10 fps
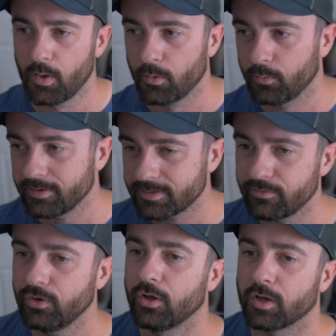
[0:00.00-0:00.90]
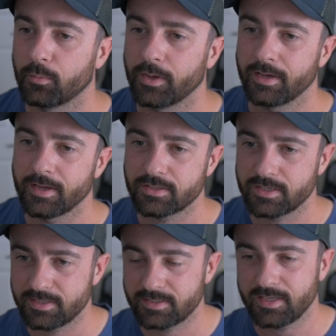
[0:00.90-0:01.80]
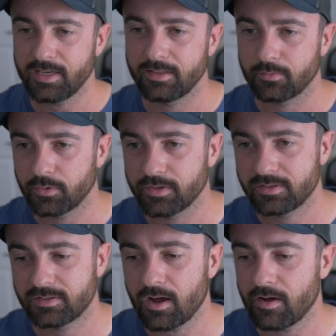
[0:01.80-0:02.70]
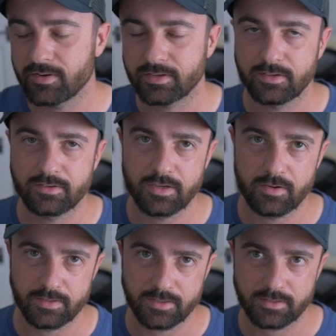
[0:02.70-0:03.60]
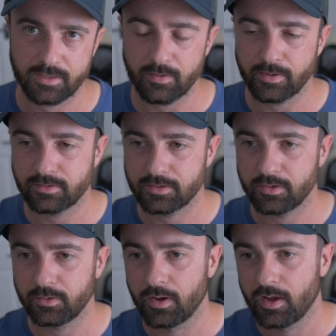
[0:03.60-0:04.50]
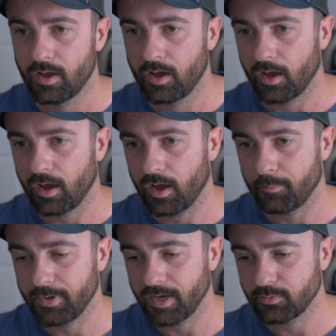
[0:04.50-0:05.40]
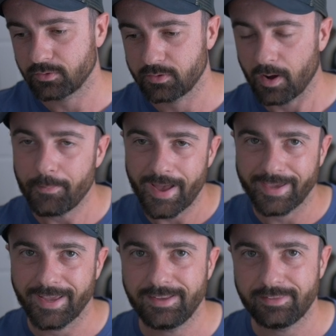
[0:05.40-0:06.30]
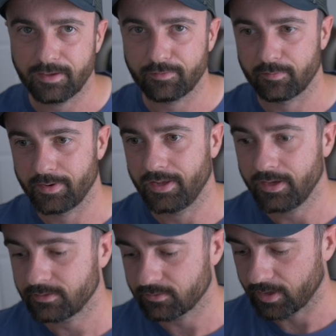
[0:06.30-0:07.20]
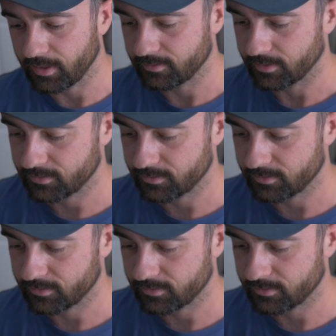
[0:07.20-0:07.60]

Well, let's have a look. We can actually see that what the star is going to do is it's going to uh, be able to unpack anything from an iterator.